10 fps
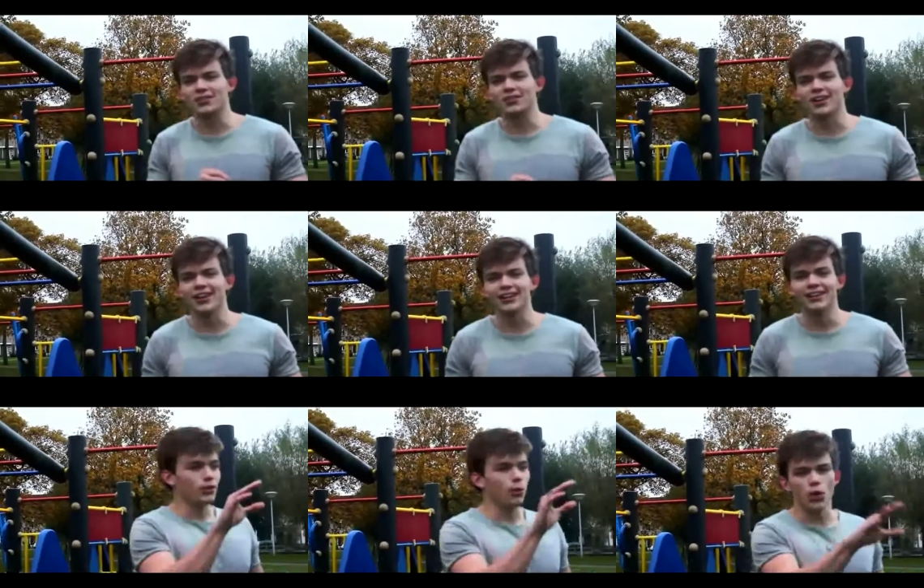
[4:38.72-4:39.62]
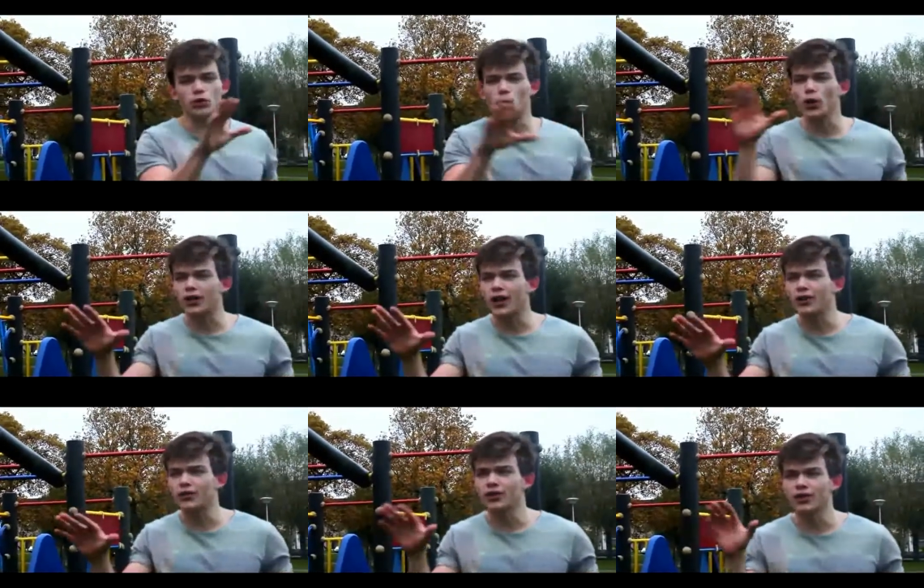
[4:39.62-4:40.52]
What's the saying? The worst
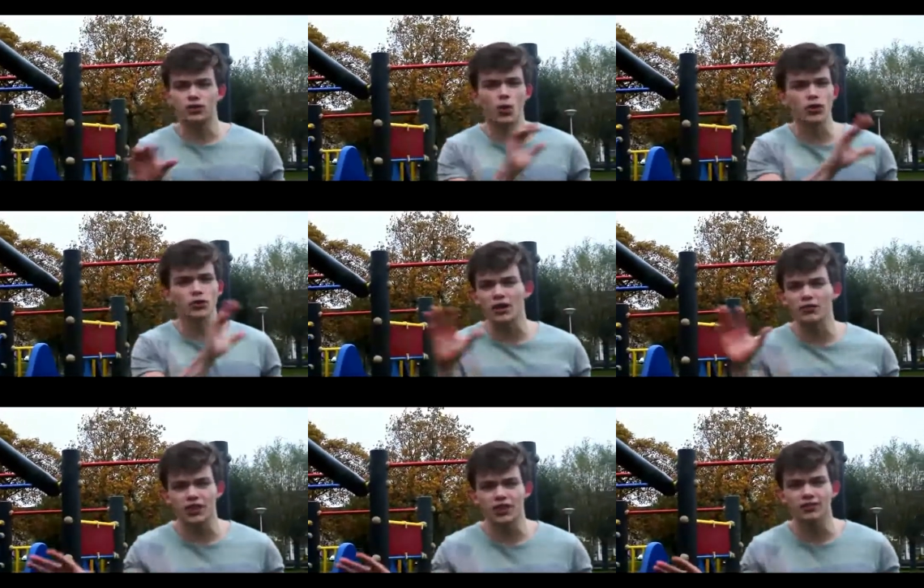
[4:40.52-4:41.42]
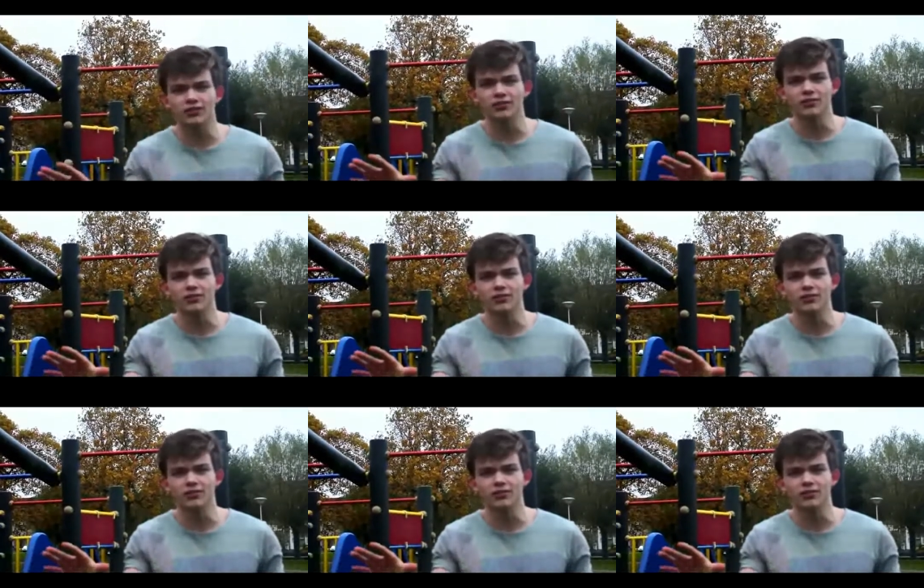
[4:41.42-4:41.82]
workout is the one you never did.